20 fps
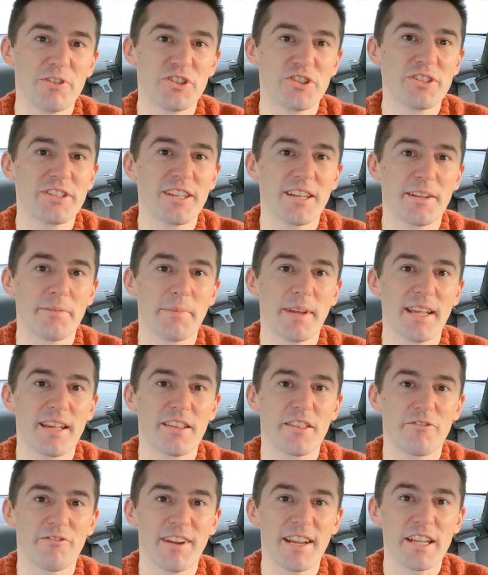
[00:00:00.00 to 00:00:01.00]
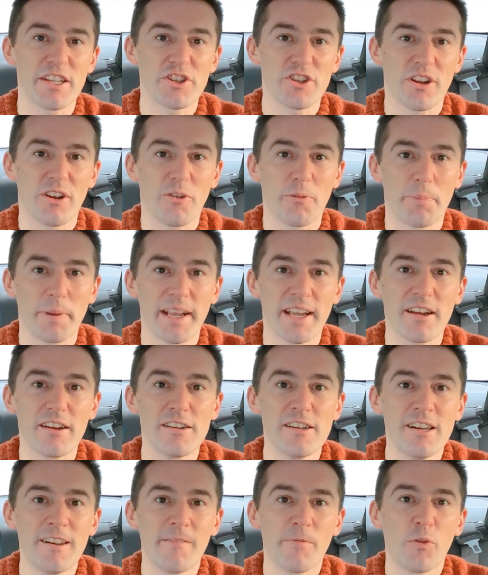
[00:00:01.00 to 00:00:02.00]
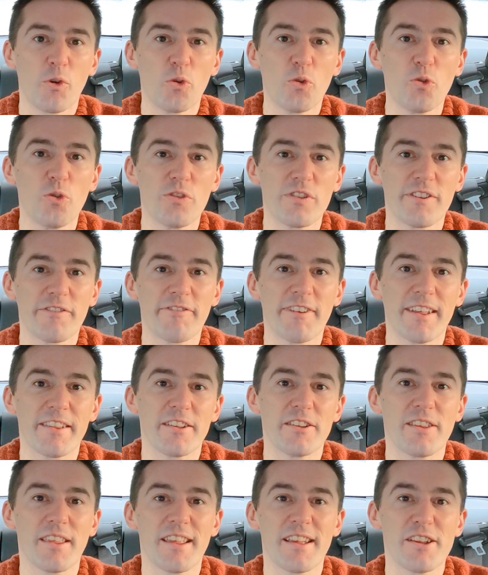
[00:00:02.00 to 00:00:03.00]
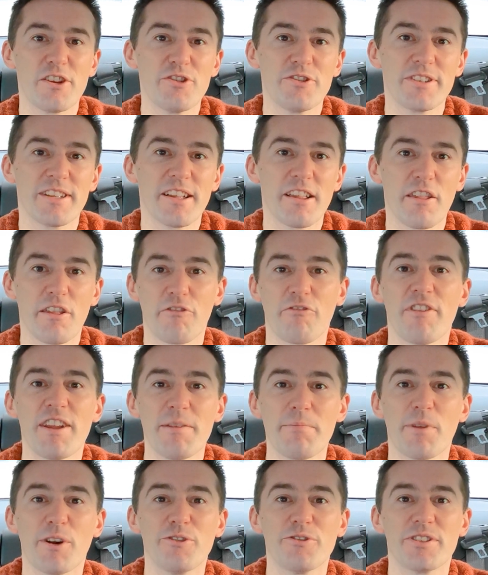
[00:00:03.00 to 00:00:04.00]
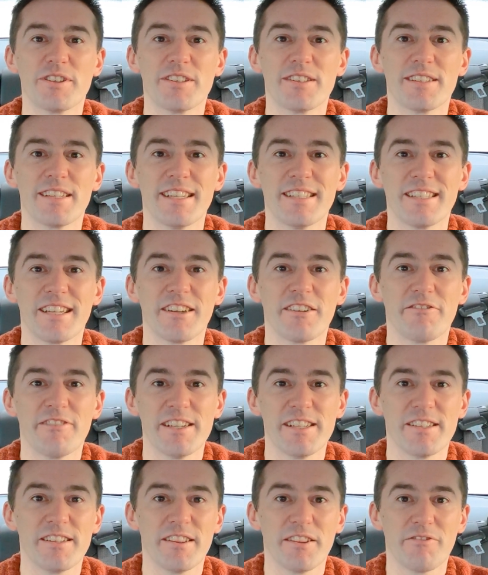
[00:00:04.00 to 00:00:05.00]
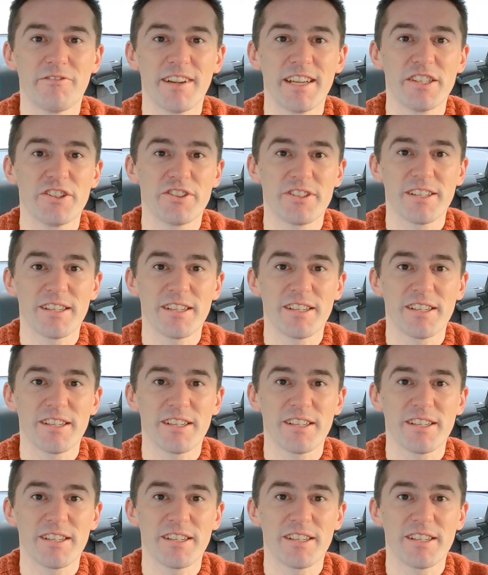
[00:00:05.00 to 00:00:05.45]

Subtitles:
which is going to make the range a lot bigger, or the fact that they're using three motors is increasing the range